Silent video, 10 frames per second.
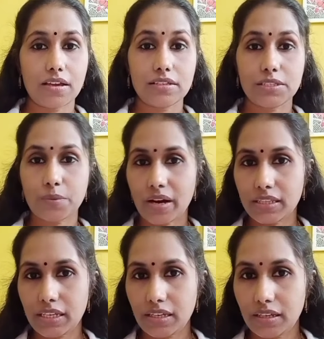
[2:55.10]

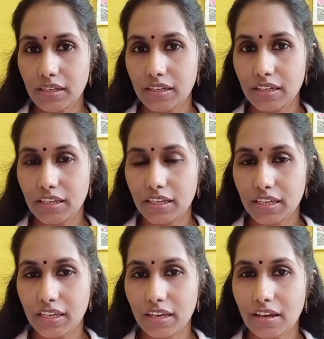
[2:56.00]
Swati?
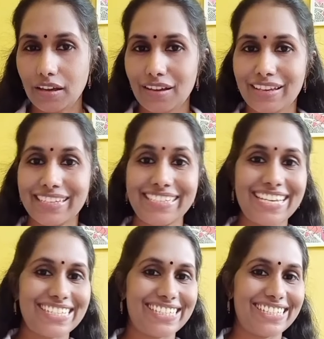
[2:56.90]

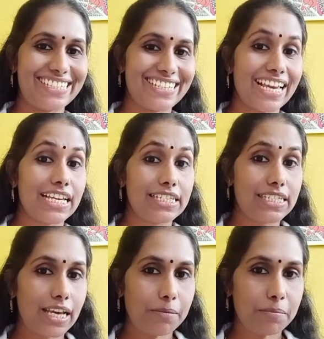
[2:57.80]
Yes.
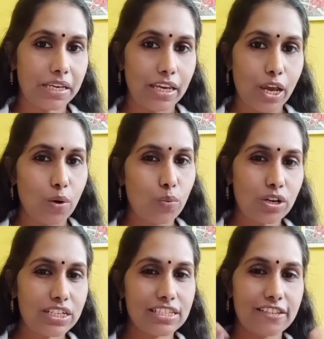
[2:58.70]
Tell me,
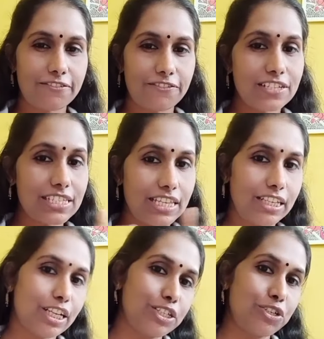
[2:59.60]
what is the first thing
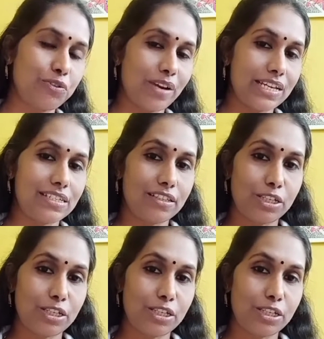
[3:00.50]
that you write in the